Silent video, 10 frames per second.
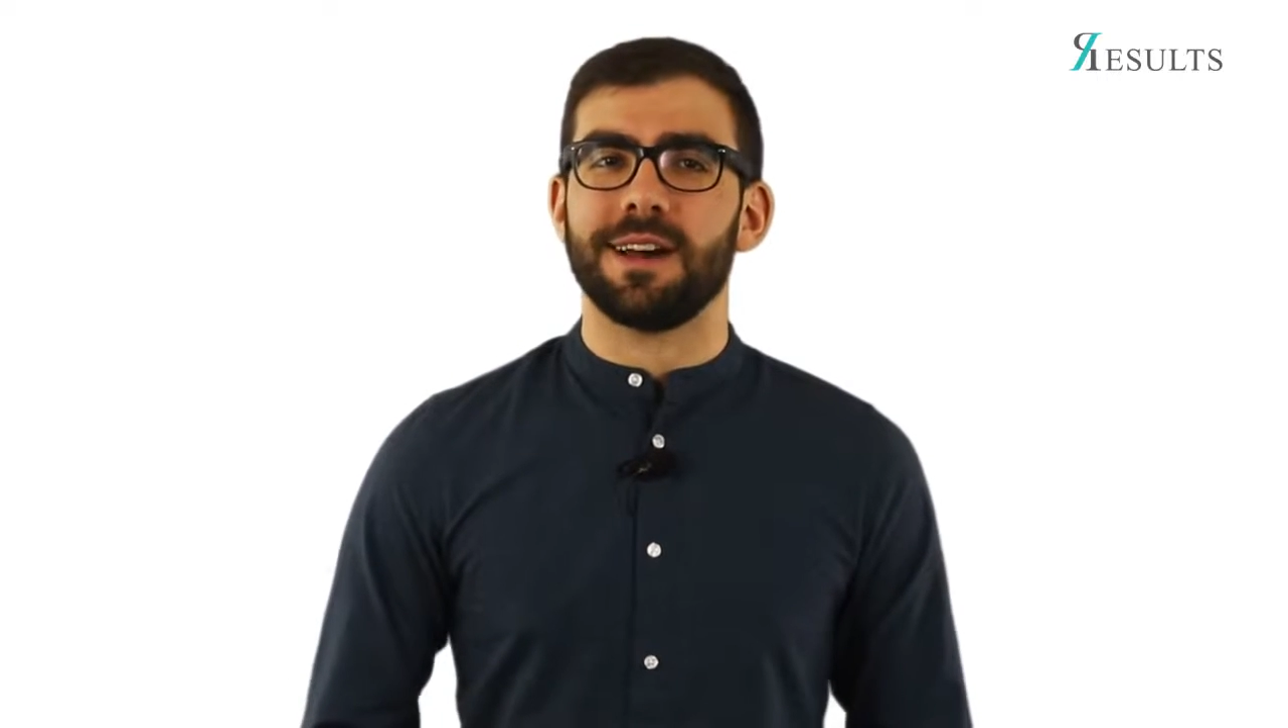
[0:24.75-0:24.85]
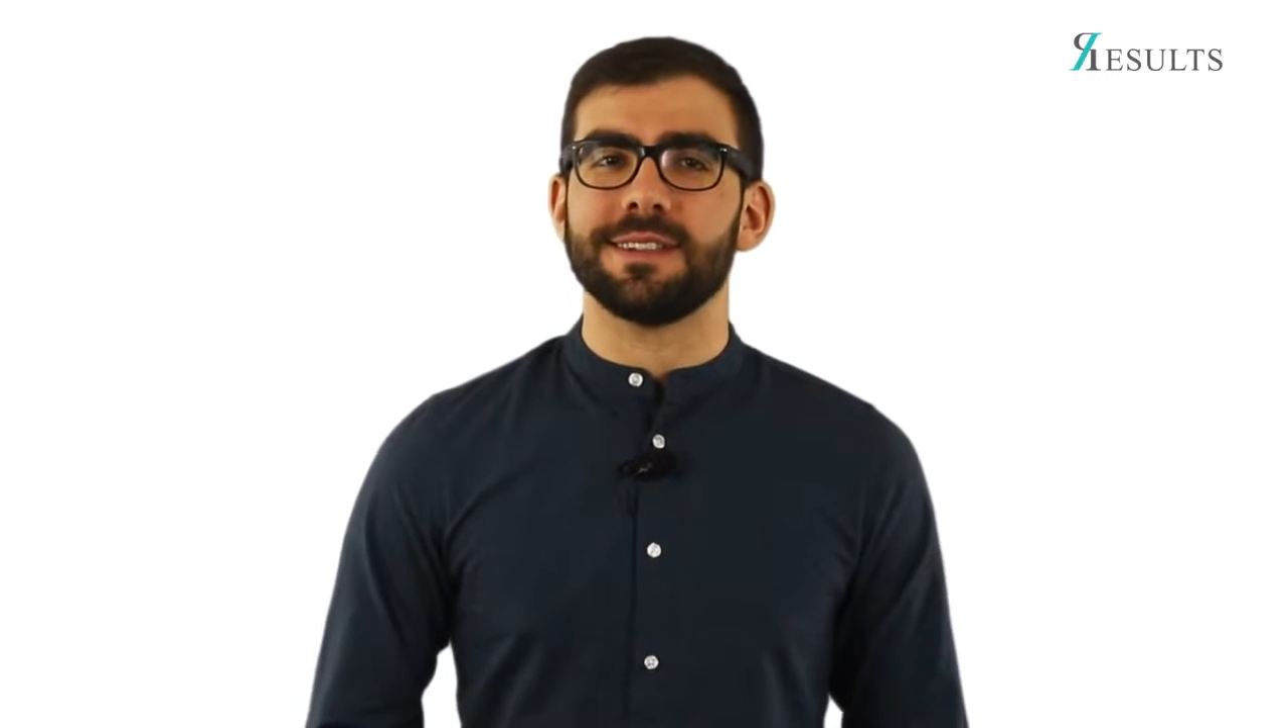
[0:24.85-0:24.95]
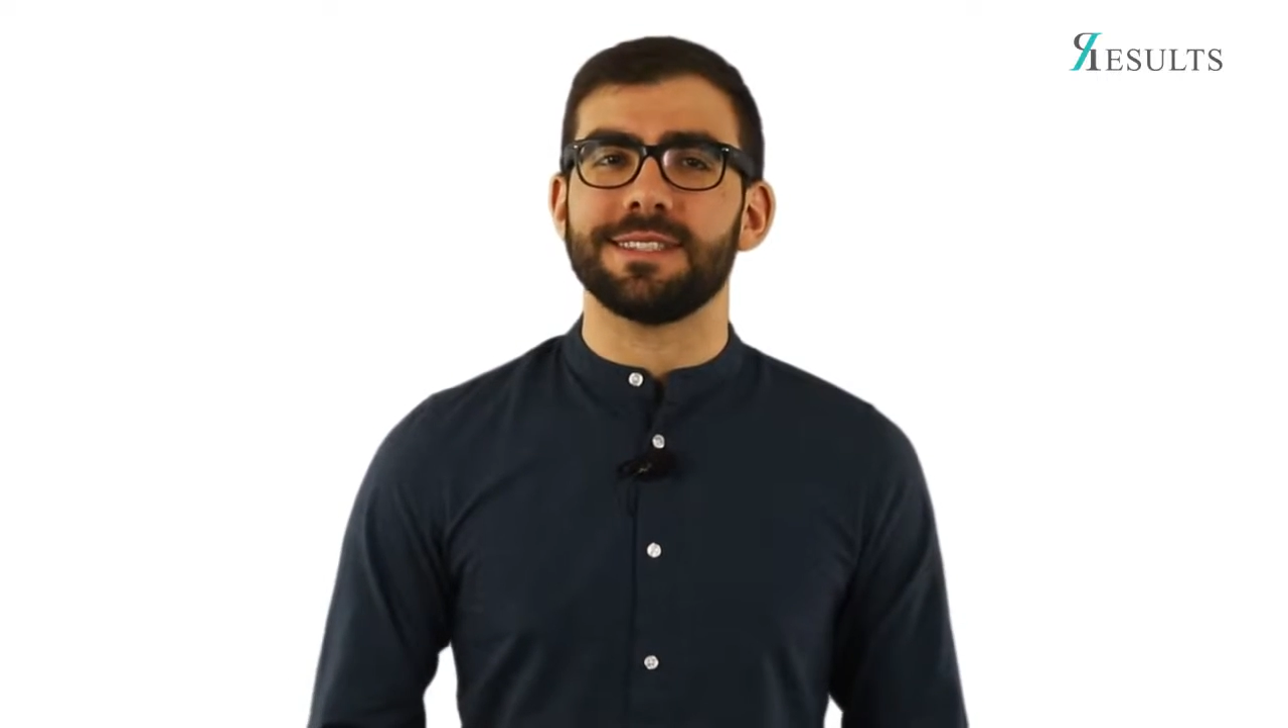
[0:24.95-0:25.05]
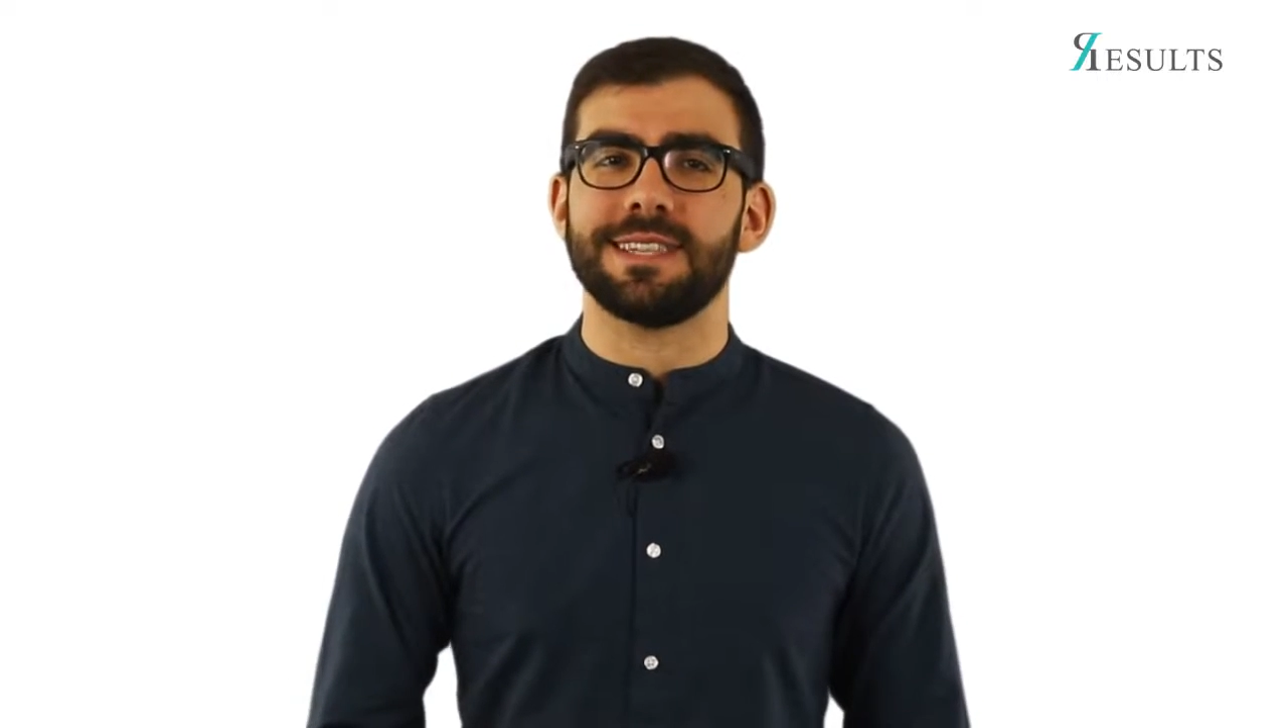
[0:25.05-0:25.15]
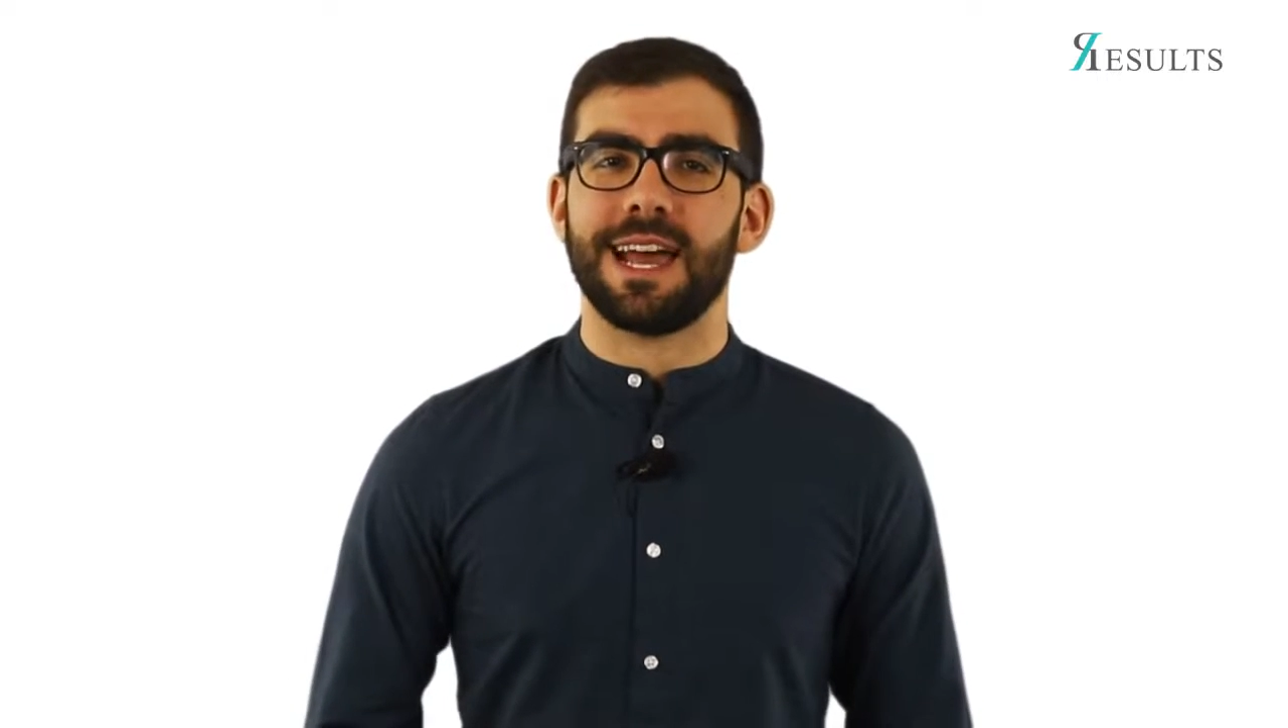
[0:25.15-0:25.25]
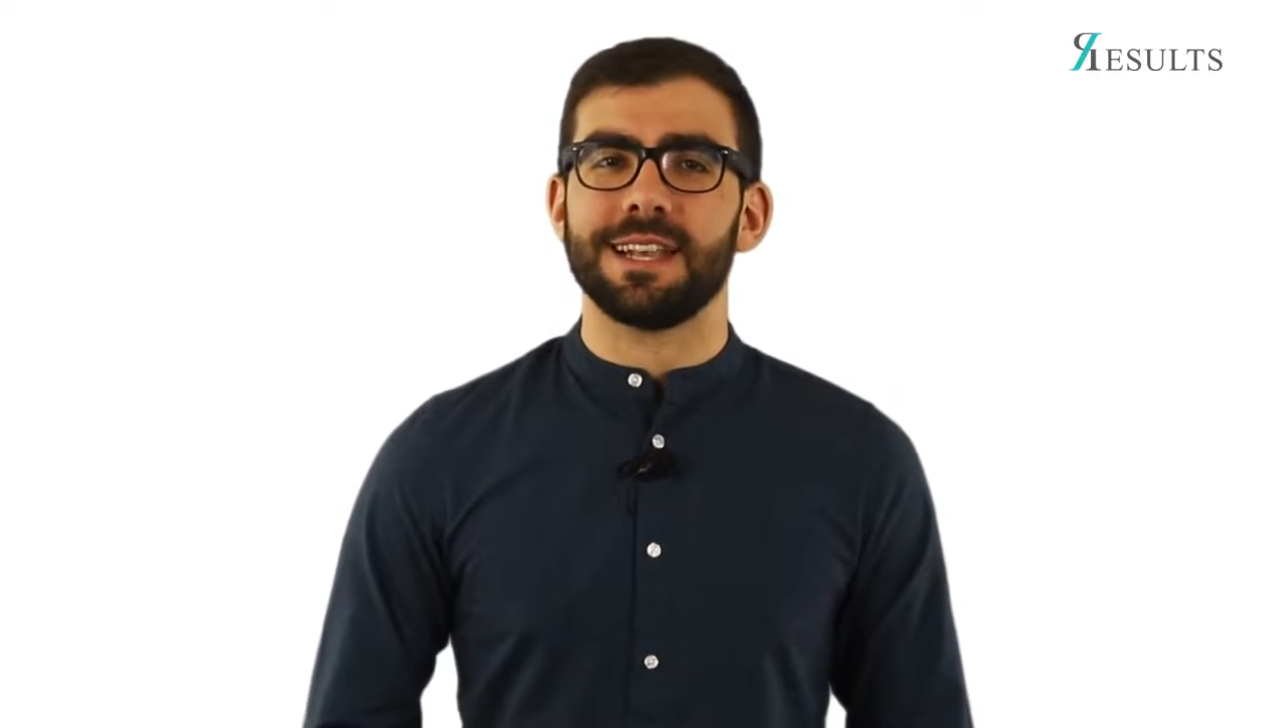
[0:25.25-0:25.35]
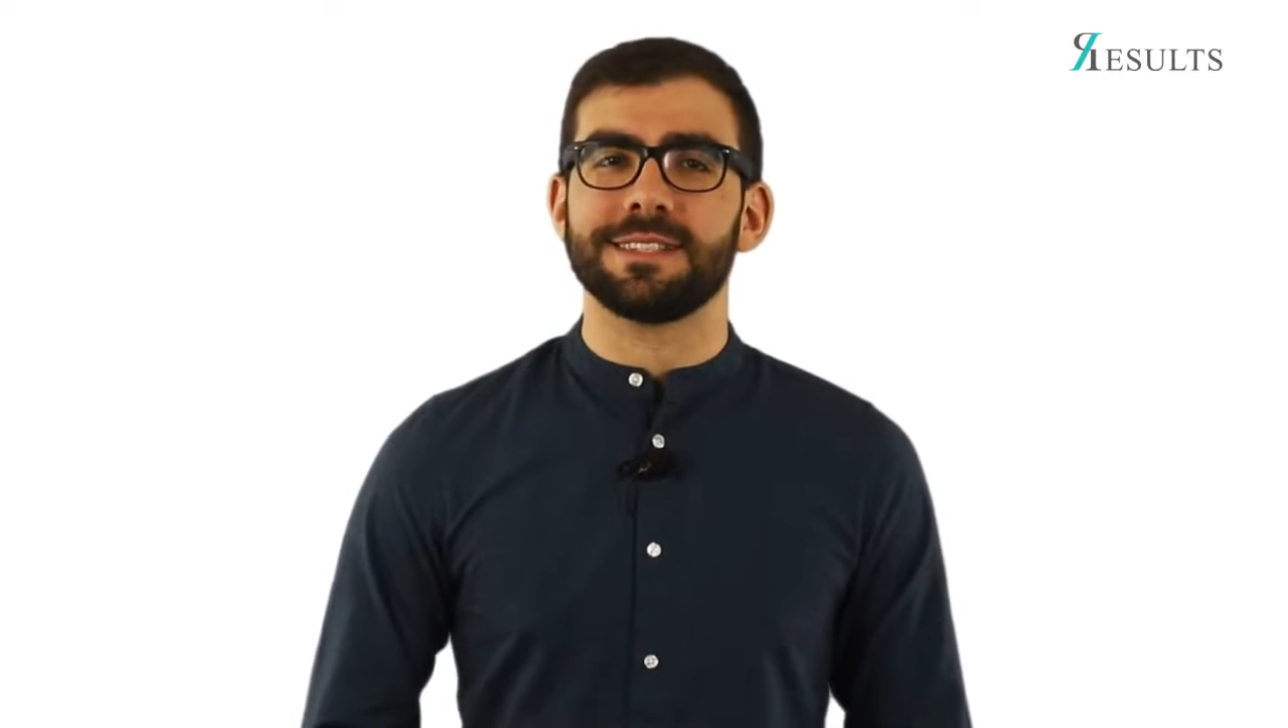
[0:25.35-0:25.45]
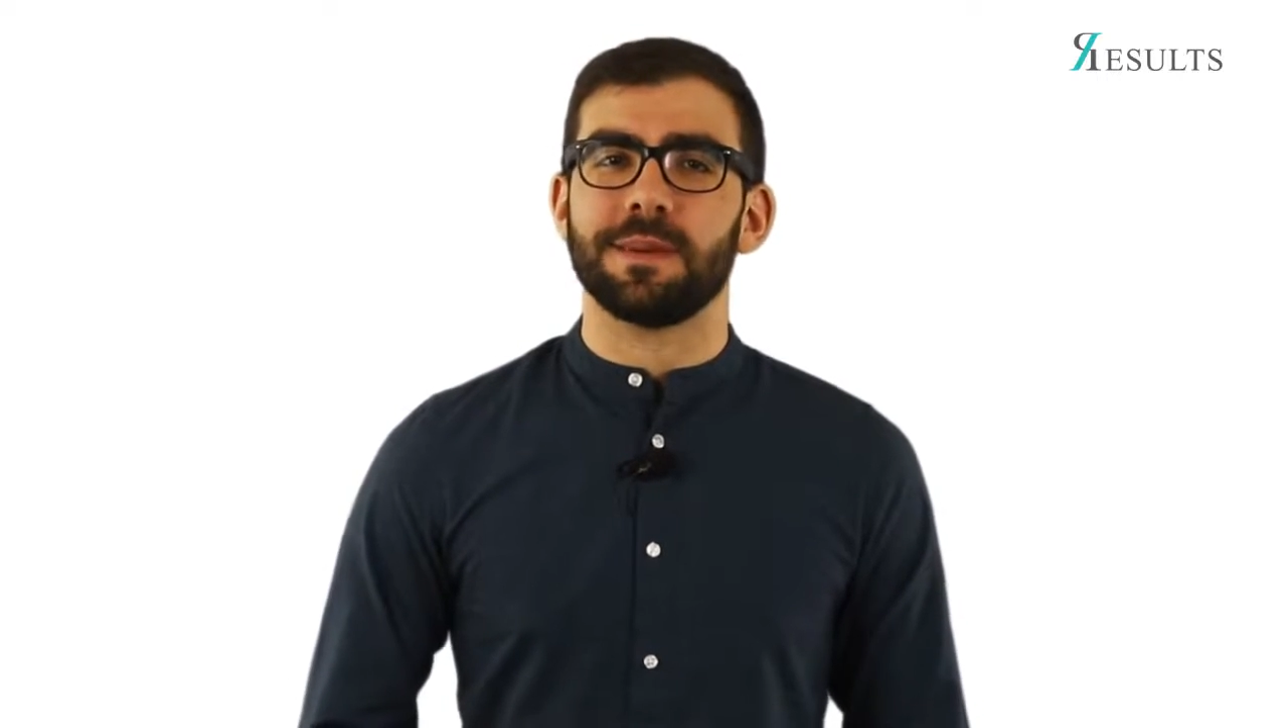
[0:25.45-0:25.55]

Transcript: understand